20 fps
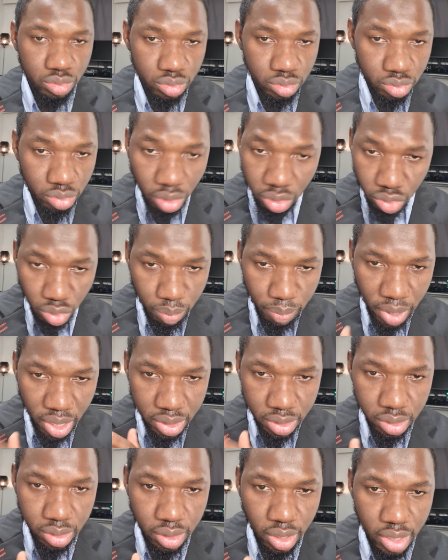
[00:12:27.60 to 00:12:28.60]
not to
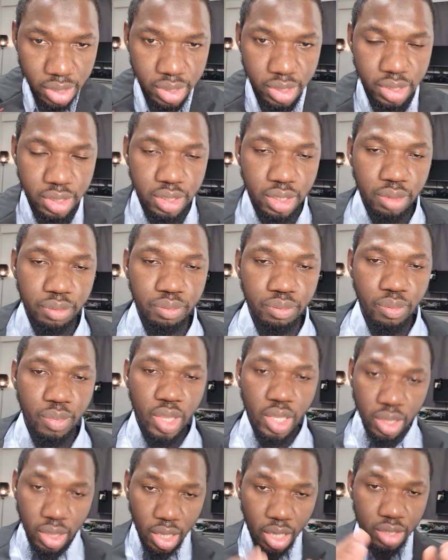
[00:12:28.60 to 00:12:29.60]
pass in that system.
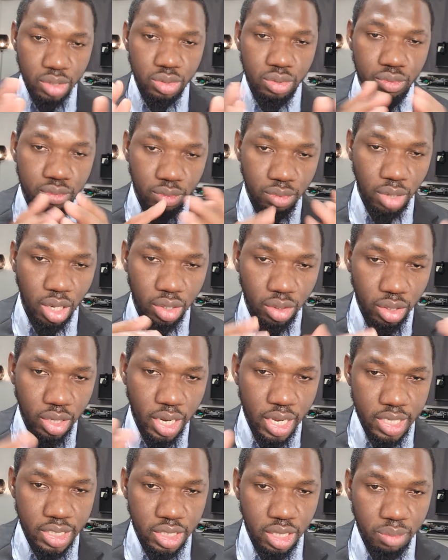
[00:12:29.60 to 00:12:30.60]
That's another
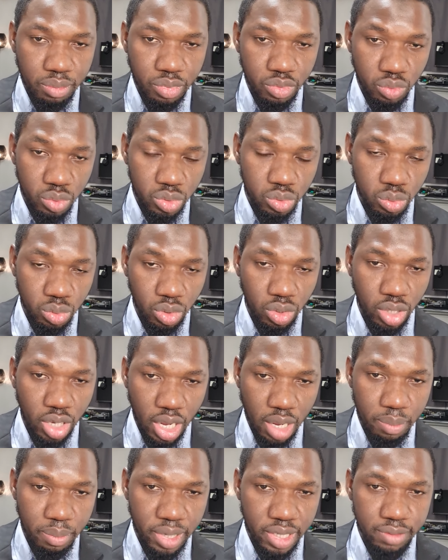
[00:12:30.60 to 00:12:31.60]
example which we call
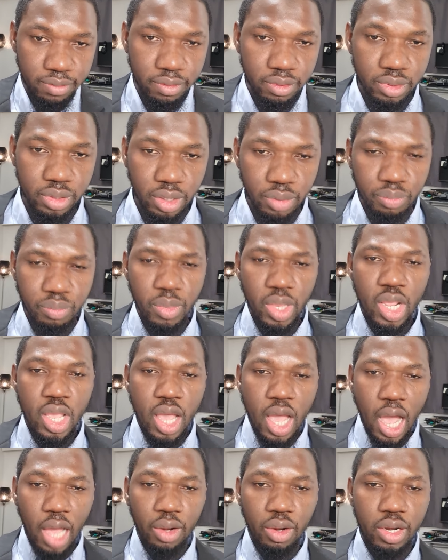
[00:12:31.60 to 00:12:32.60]
high pass filter.
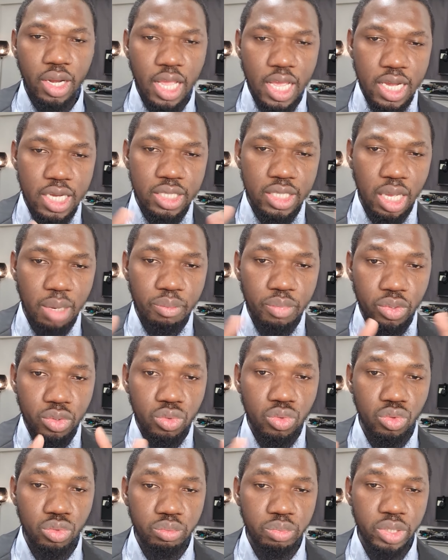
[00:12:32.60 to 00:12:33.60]
Another example
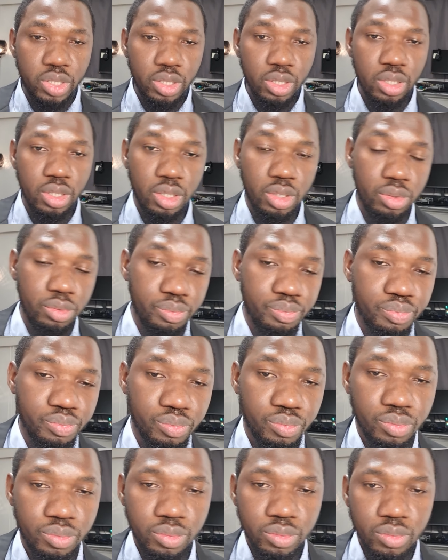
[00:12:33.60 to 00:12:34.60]
could be
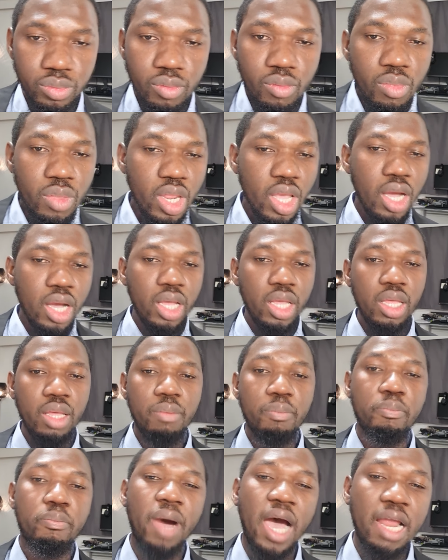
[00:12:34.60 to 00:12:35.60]
a
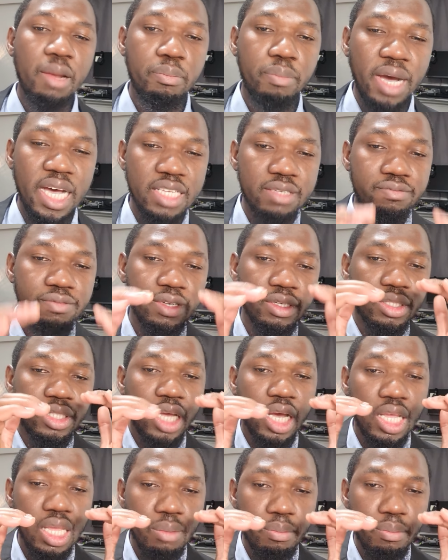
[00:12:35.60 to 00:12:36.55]
band pass filter